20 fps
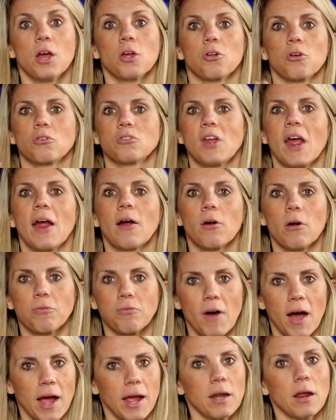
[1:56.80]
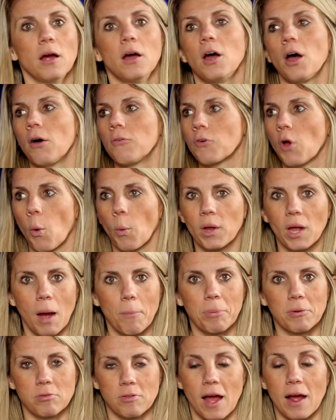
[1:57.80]
You're terrified of going
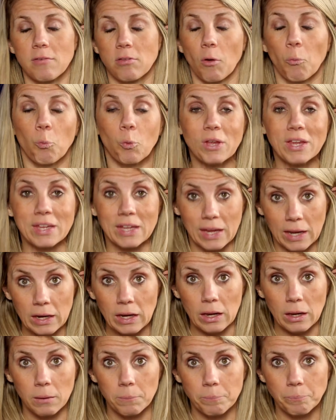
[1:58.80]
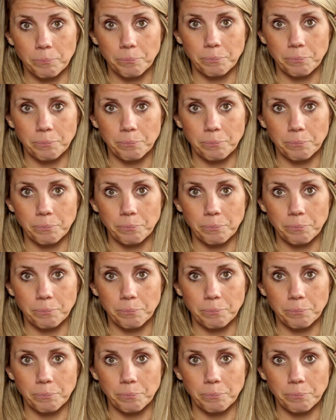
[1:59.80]
up a size. And we get it.